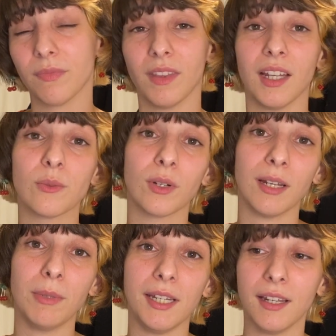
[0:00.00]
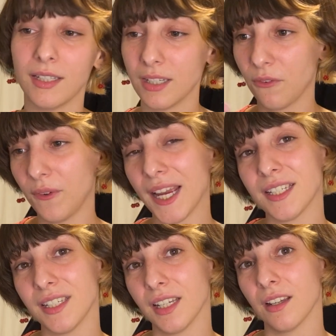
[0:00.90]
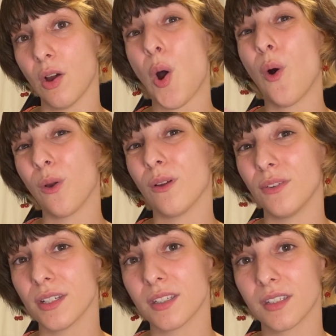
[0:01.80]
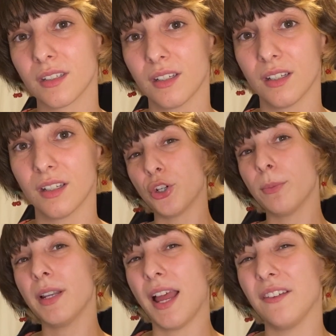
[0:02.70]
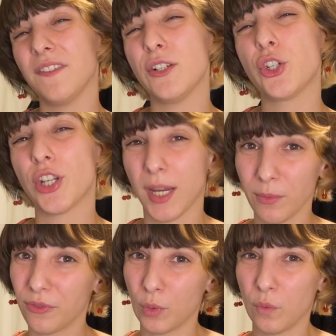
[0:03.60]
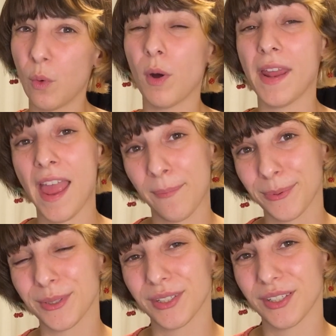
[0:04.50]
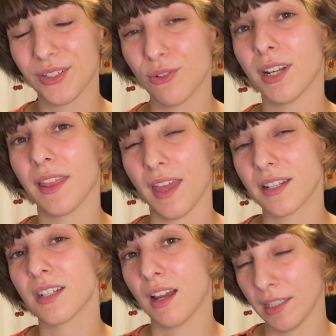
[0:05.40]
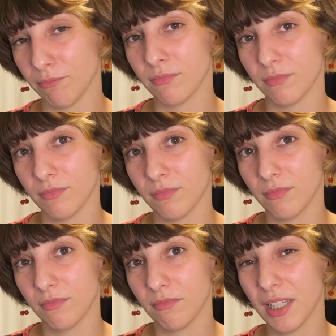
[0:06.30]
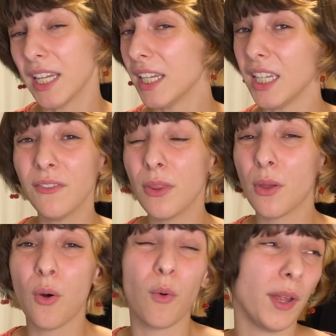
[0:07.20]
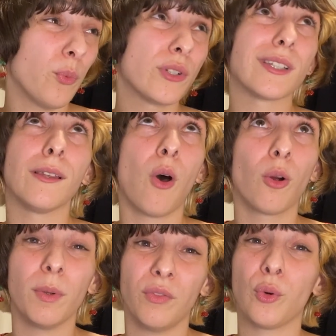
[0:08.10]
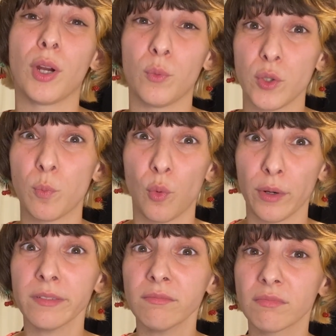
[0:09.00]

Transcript: That's what I mean. It's affecting all of us. German, I feel shameful for what happened during that time, even though it was long before I was born.